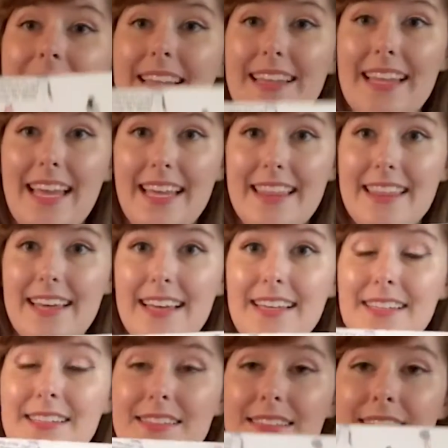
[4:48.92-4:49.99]
like
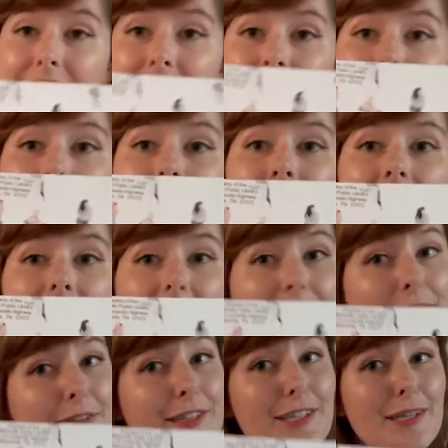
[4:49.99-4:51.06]
this, and
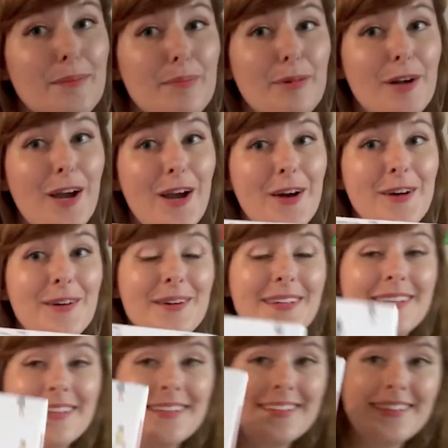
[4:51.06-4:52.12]
if you're a pro,
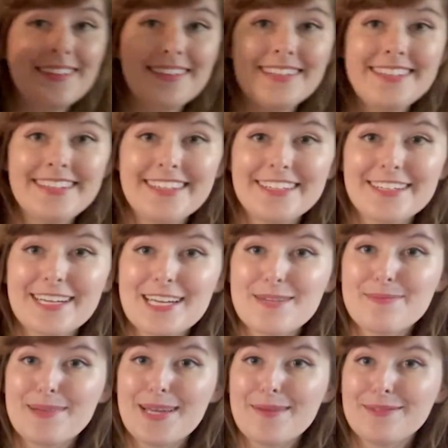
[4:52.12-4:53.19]
you're going to
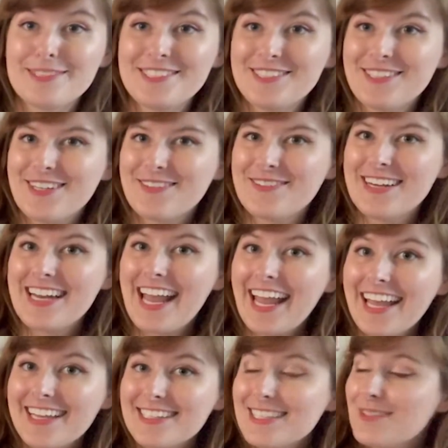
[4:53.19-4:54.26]
be able to do it
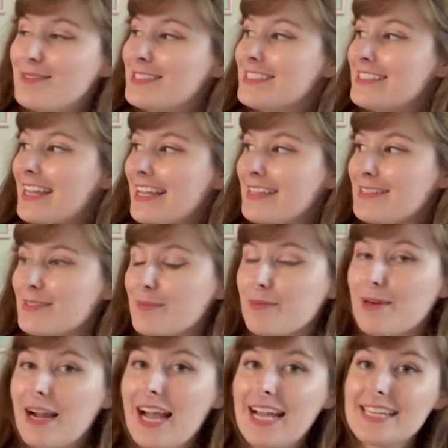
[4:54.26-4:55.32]
one-handed, which takes some
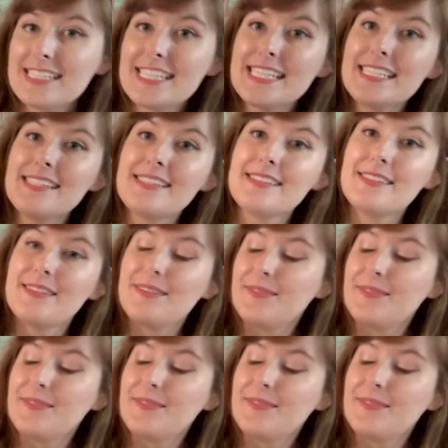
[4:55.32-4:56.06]
practice.